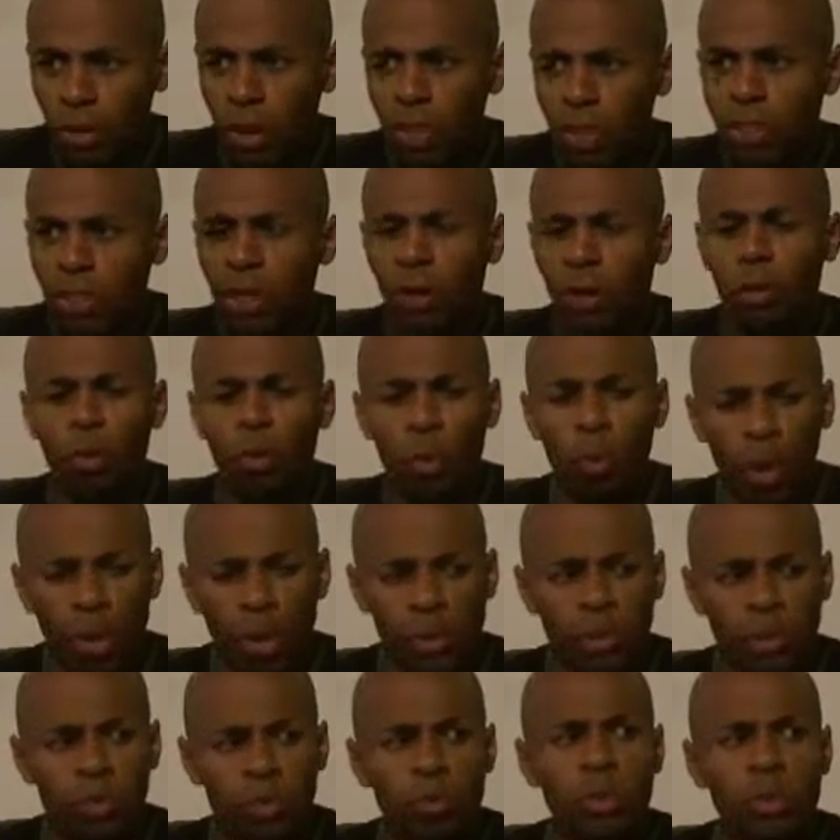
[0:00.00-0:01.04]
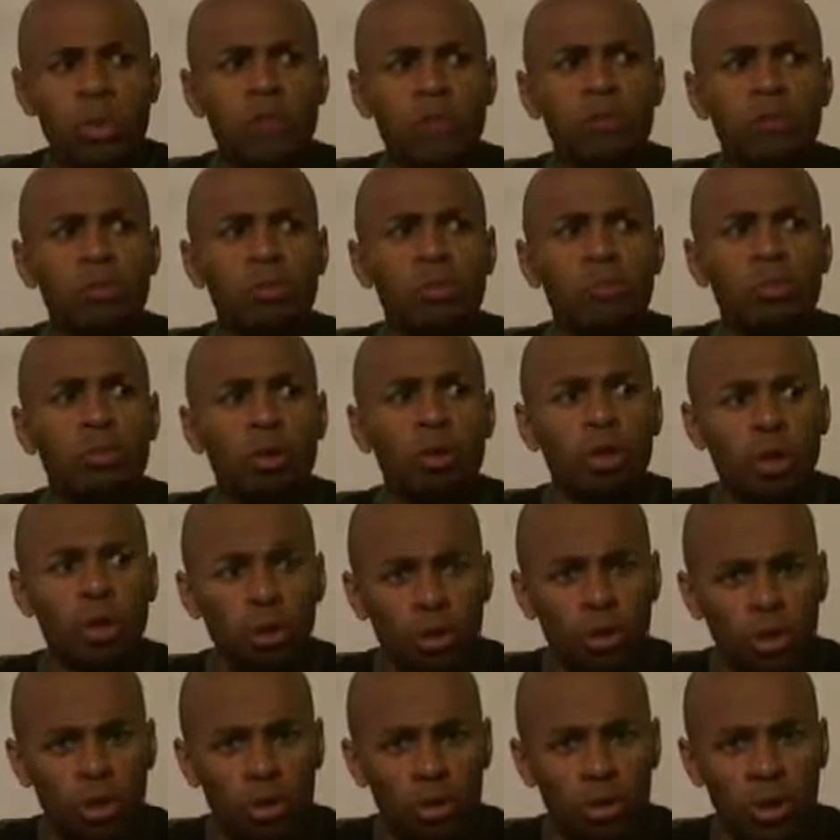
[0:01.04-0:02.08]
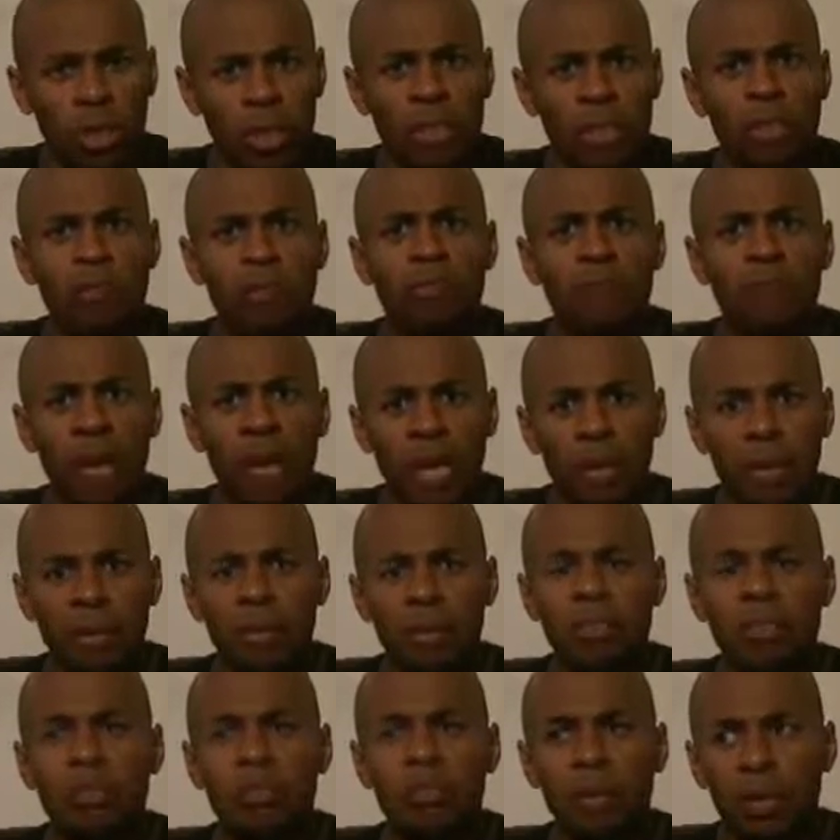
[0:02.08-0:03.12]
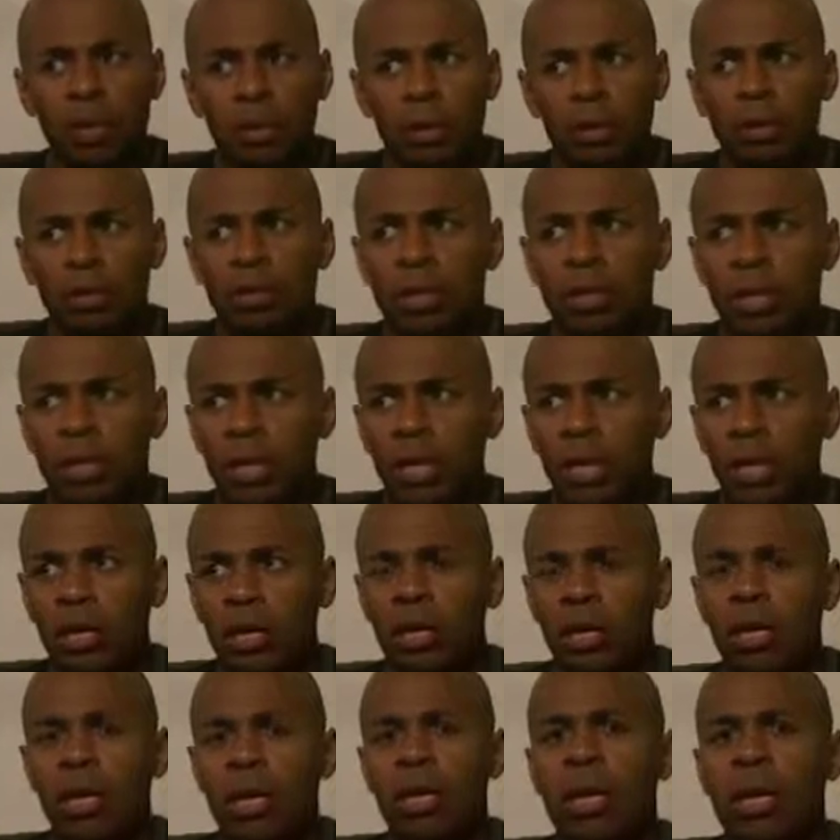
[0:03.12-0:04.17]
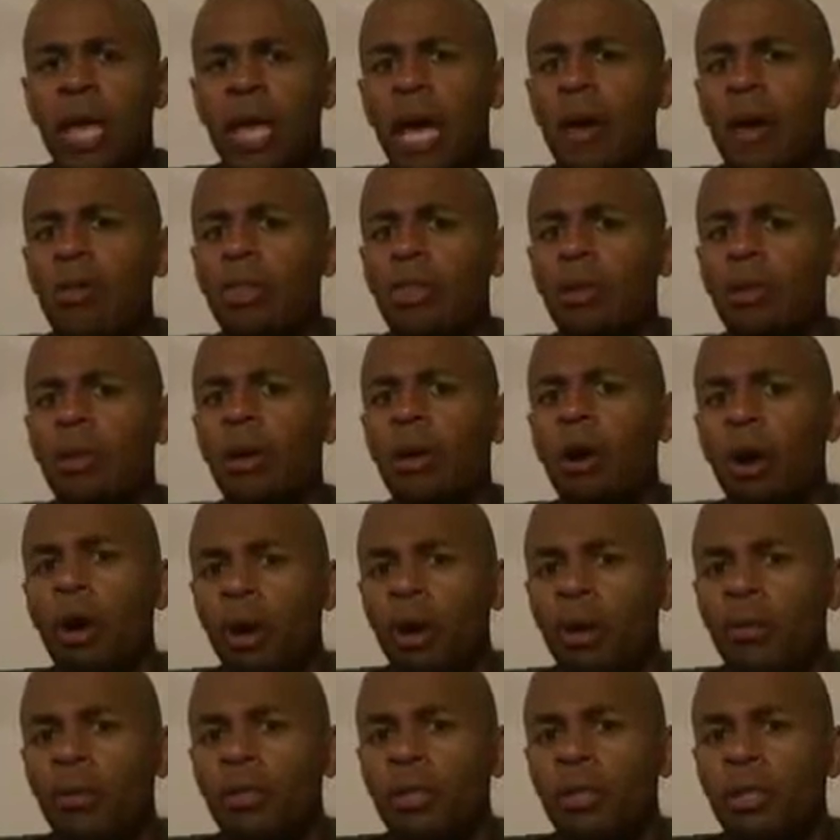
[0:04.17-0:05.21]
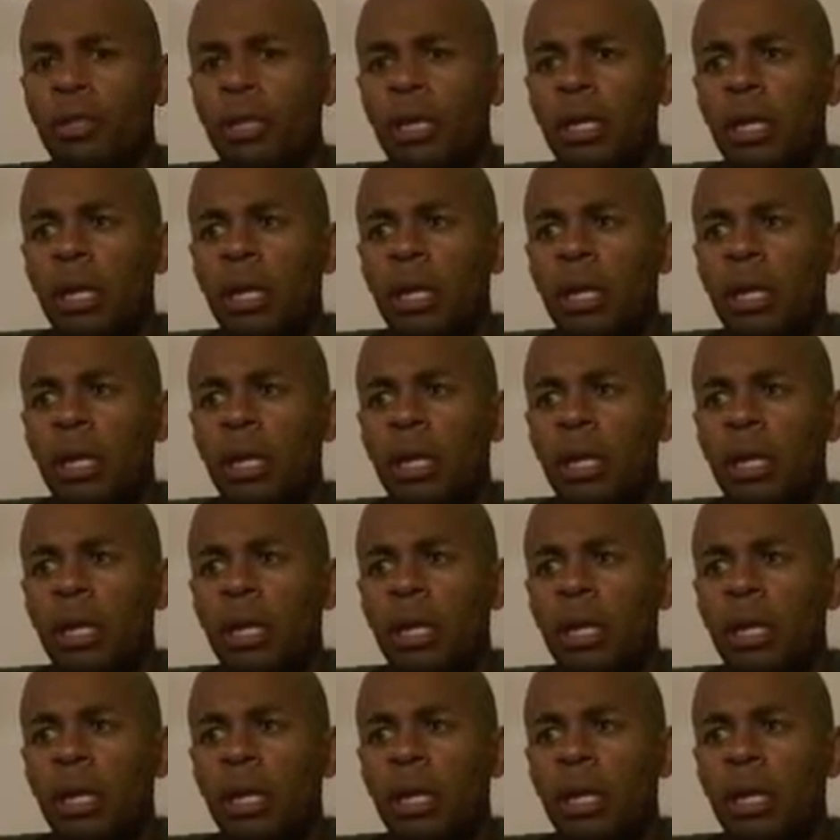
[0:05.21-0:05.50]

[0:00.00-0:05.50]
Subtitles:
there once were nutrients and vitamins and minerals in there. Now there aren't.